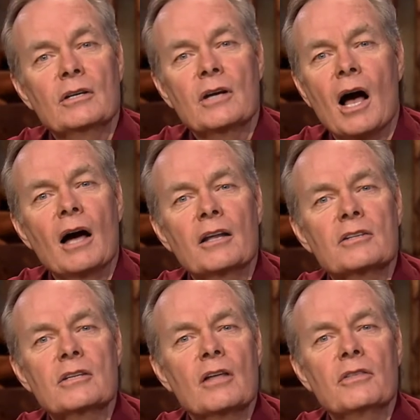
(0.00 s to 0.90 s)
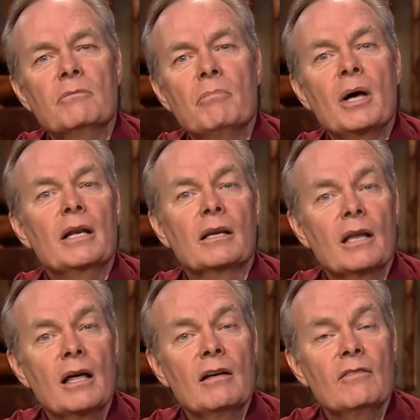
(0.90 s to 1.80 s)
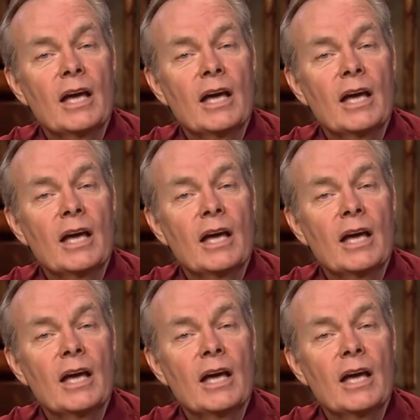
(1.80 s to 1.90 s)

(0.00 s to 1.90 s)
God is nothing but love,